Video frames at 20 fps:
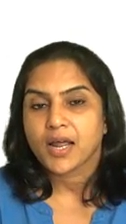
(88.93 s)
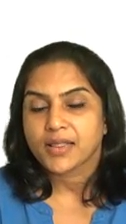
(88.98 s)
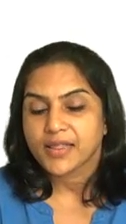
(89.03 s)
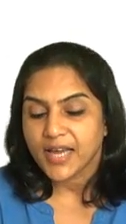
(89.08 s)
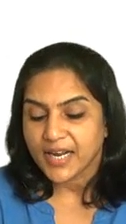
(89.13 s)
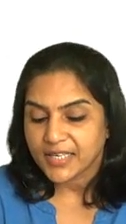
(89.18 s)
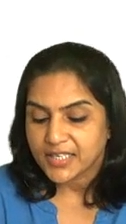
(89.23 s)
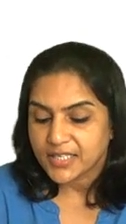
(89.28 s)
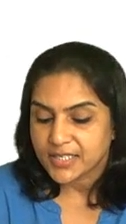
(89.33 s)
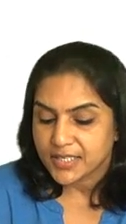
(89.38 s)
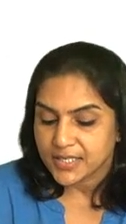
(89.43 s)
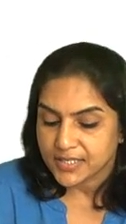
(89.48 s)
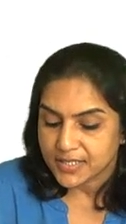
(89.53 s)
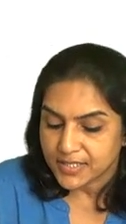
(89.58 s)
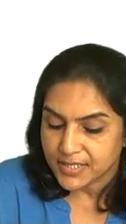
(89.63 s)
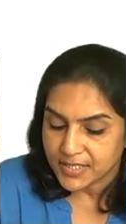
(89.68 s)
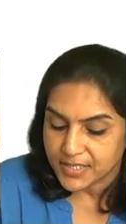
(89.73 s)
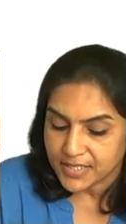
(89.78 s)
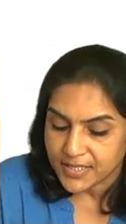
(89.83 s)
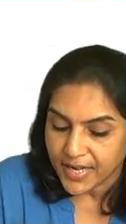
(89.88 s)
that
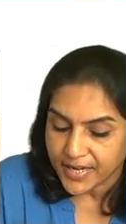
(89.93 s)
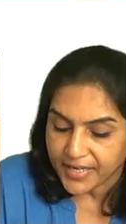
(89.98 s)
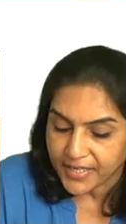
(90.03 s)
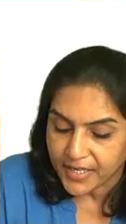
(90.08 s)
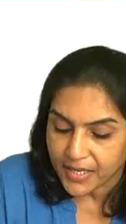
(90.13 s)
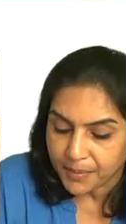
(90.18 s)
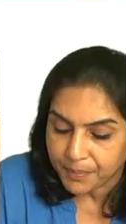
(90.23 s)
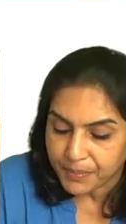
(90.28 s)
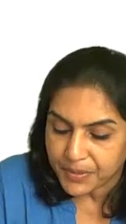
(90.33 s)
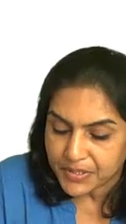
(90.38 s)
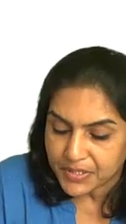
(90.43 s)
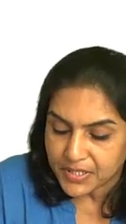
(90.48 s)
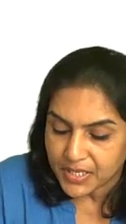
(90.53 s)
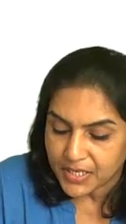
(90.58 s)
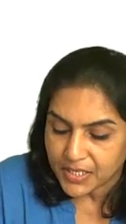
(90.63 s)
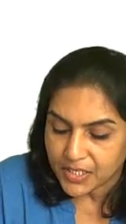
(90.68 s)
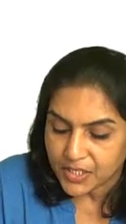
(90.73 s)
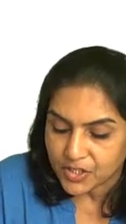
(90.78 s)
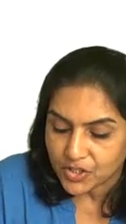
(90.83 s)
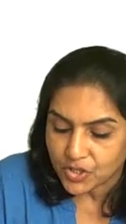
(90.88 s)
is, this
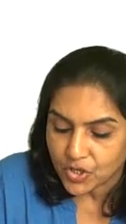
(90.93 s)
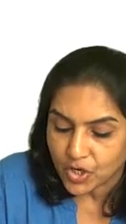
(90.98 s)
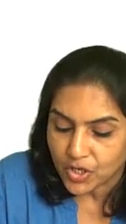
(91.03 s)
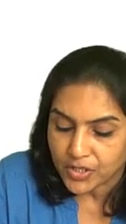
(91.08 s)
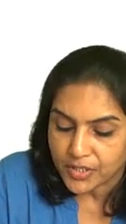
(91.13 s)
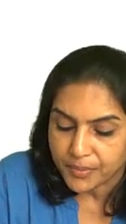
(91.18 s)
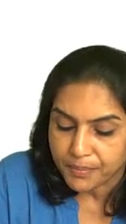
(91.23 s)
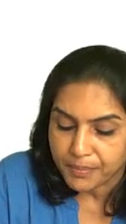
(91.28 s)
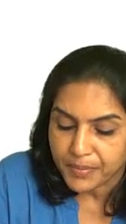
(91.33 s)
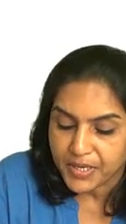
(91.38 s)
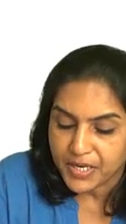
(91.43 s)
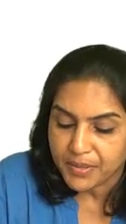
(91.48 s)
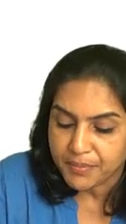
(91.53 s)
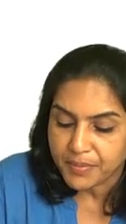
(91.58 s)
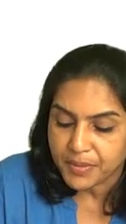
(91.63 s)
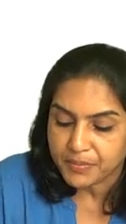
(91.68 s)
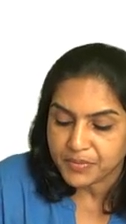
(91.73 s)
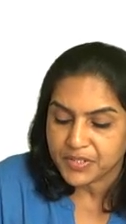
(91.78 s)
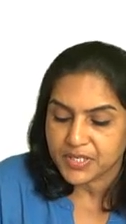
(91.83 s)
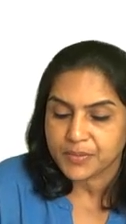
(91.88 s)
90% is called the
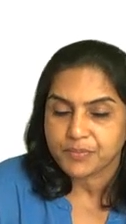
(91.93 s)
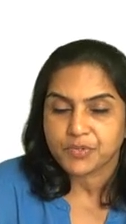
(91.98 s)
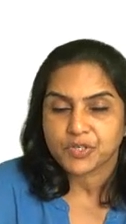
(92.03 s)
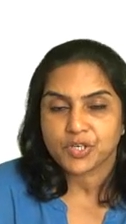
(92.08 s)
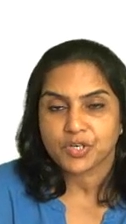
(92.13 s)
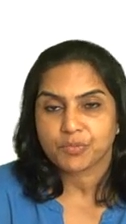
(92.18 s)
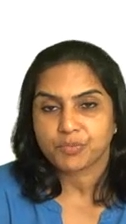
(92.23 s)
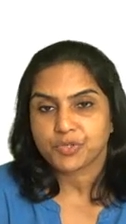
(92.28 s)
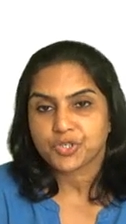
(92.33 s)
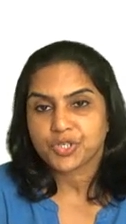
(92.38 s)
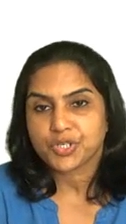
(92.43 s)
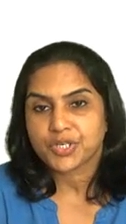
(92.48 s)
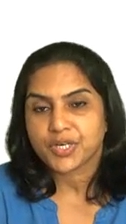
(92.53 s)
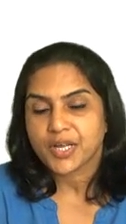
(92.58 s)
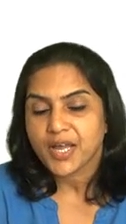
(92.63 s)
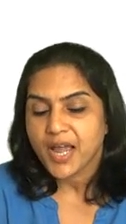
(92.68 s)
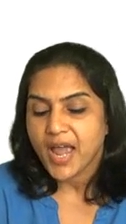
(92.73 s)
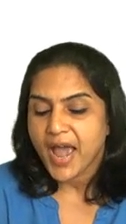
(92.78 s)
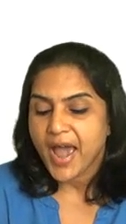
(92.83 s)
minimum subscription.